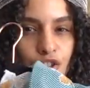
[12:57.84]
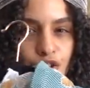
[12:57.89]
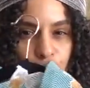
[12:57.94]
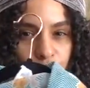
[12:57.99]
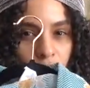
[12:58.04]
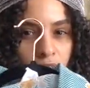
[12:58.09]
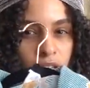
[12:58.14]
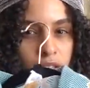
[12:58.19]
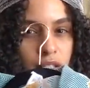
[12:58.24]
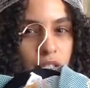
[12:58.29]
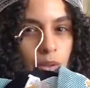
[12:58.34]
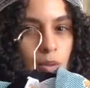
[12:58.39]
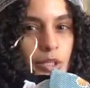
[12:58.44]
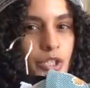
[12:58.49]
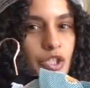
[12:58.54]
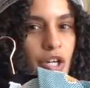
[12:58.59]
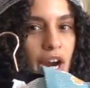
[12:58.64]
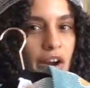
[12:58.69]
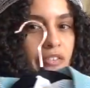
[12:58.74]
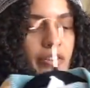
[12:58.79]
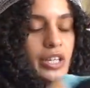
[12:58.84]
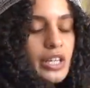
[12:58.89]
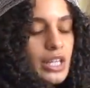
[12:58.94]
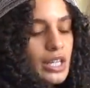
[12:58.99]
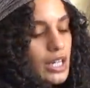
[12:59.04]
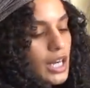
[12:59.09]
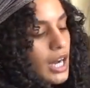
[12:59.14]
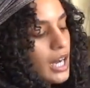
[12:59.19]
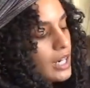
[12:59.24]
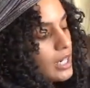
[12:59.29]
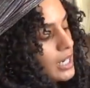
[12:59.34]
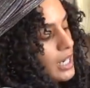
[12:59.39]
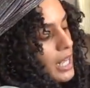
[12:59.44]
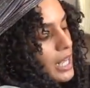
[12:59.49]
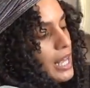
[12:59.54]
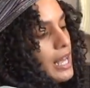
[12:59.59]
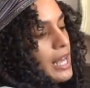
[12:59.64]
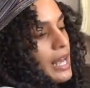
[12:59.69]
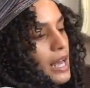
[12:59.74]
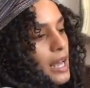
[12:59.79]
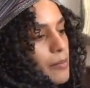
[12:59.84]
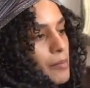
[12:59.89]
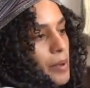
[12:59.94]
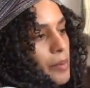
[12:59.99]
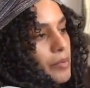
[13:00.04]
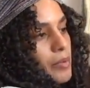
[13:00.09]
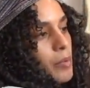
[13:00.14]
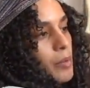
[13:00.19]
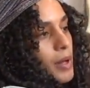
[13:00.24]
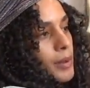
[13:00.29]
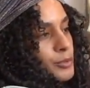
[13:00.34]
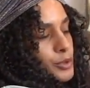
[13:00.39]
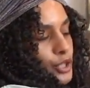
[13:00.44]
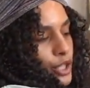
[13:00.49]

shot till we try everything on. And maybe while I'm